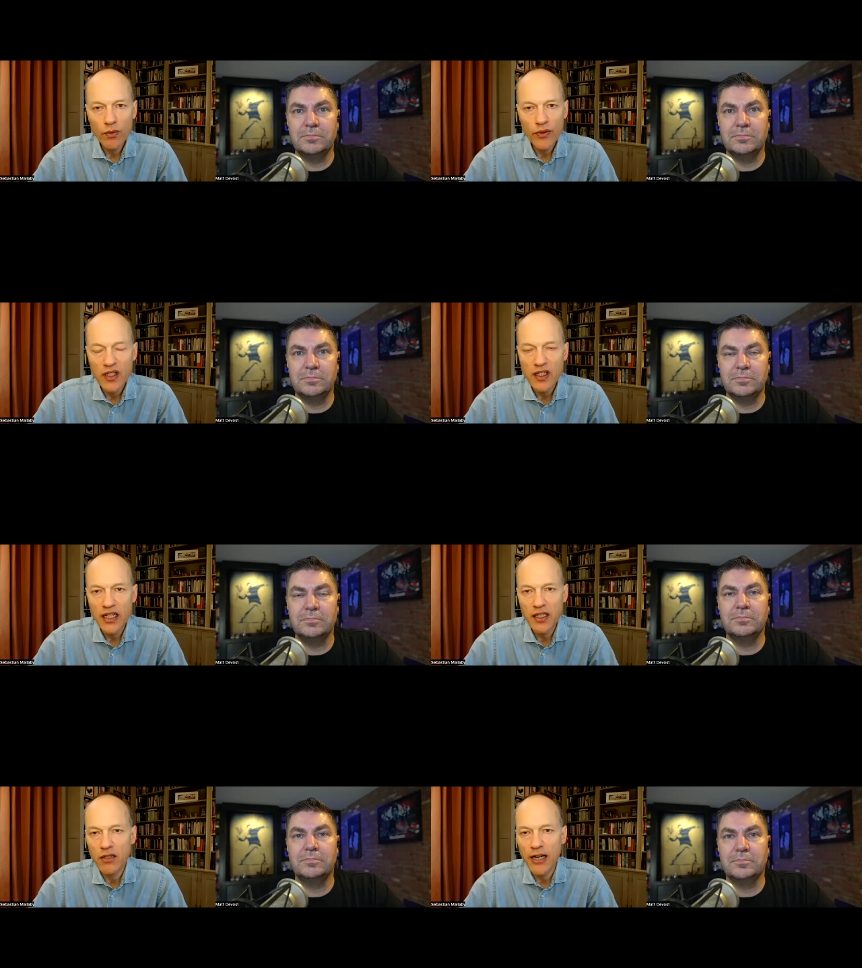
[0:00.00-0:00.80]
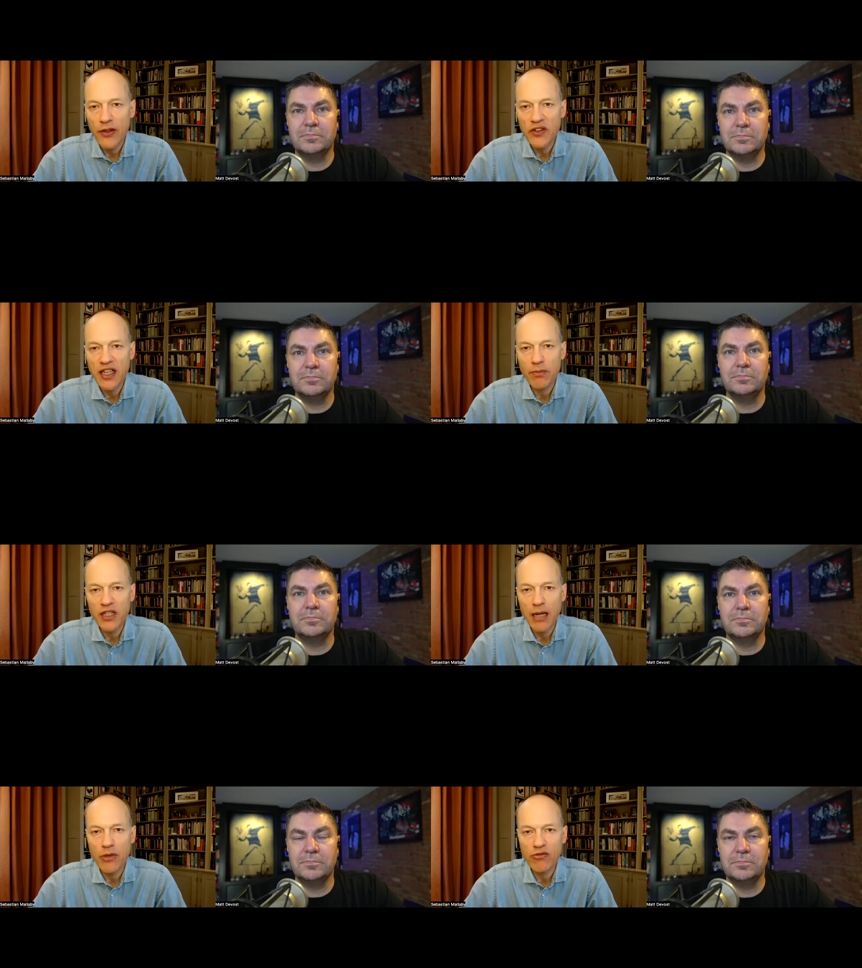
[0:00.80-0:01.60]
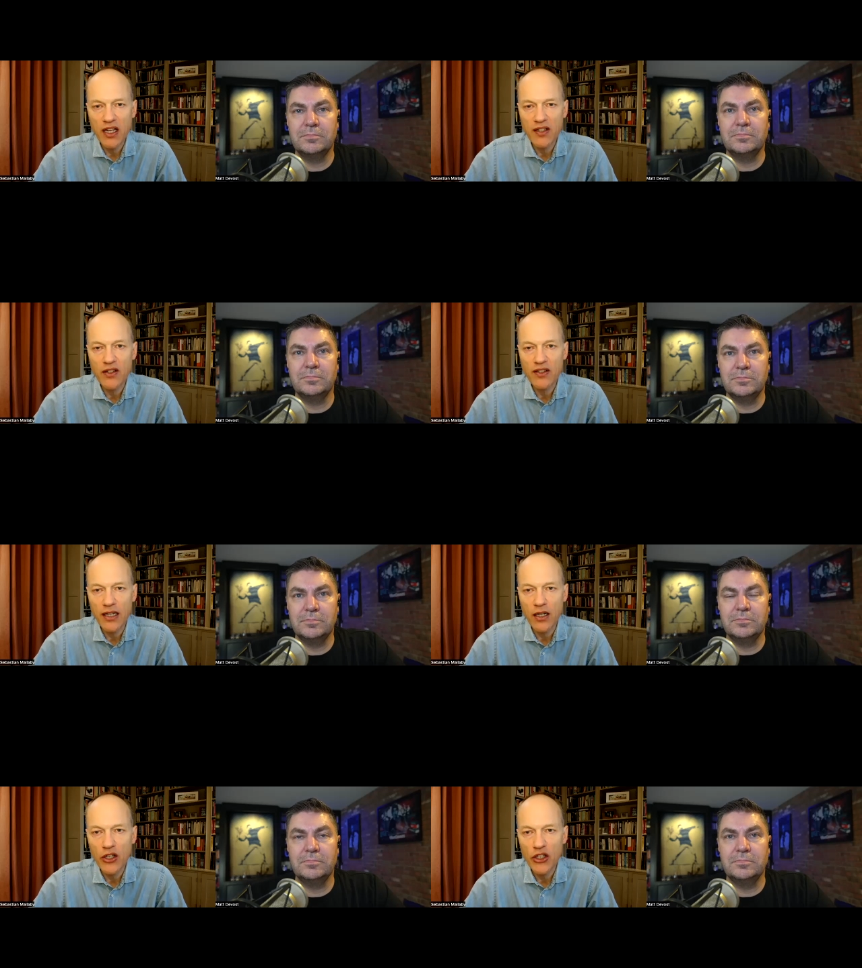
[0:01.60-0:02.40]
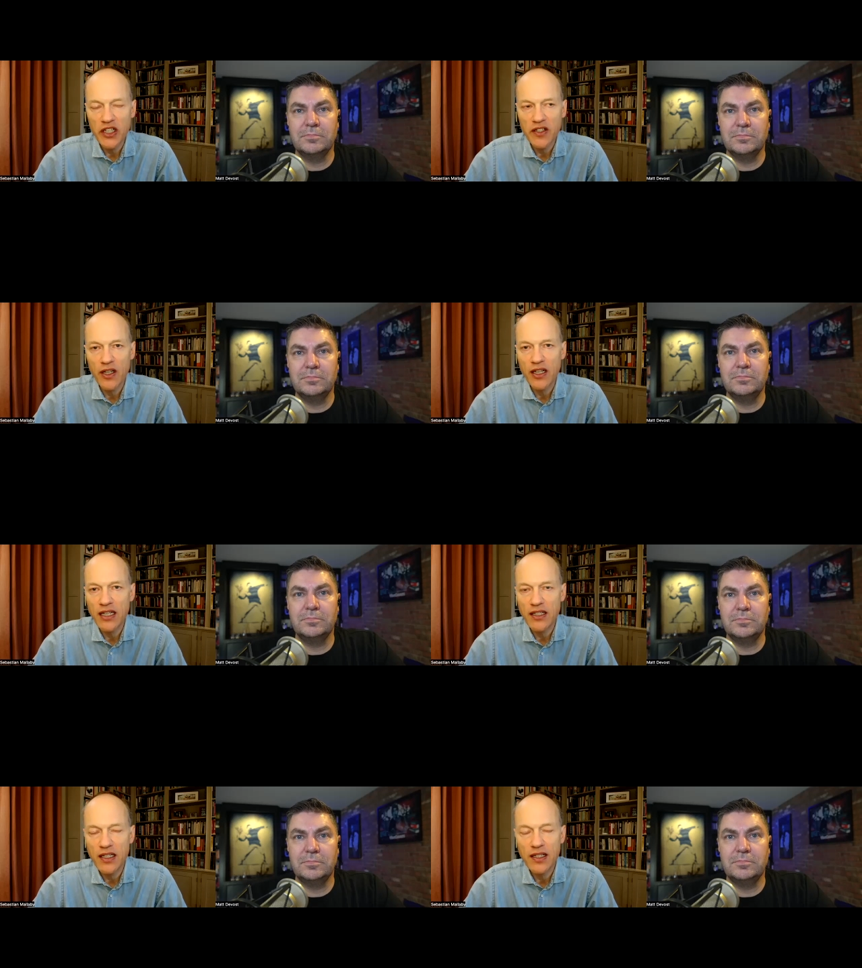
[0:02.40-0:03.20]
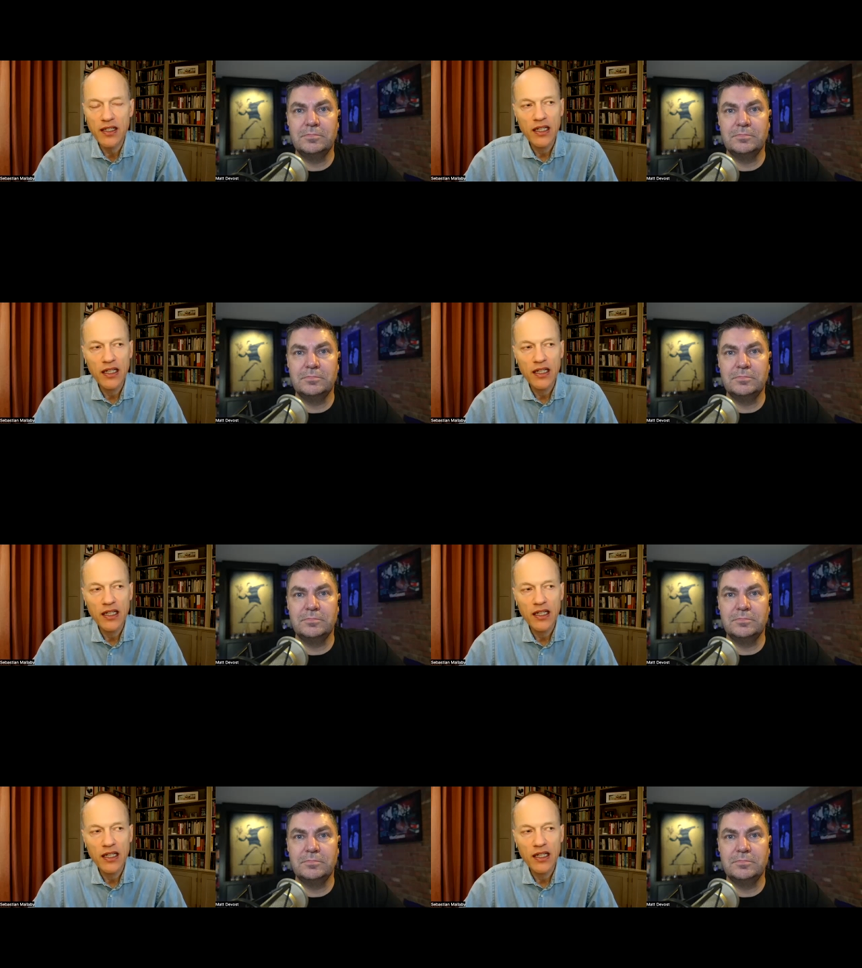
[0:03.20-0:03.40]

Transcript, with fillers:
Speaker 1: that started around the same time as Renaissance Technologies in the nineties.